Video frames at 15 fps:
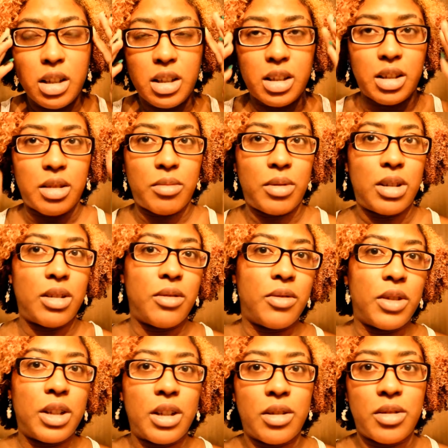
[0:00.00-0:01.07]
and then we had to
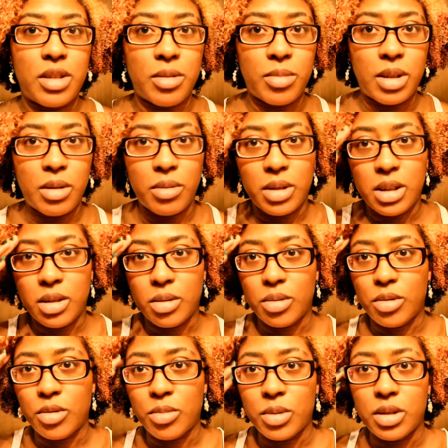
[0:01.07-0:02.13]
figure out something within those
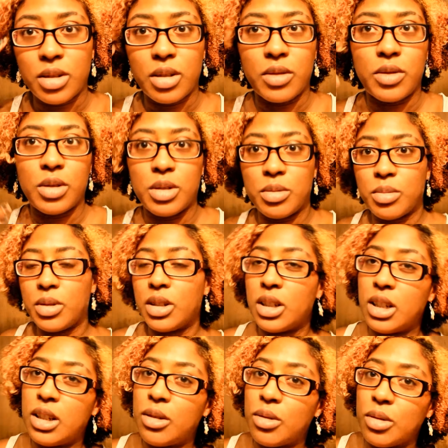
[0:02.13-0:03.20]
2 months as far as
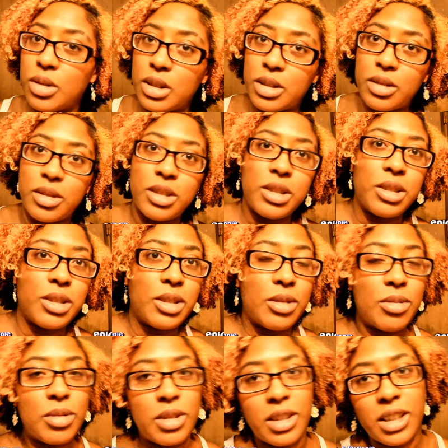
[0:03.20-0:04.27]
money, or else she
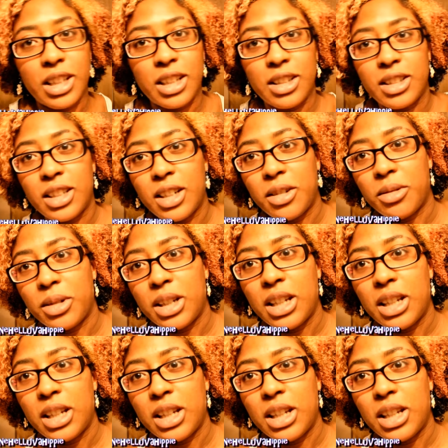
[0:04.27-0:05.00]
was going to kick us out.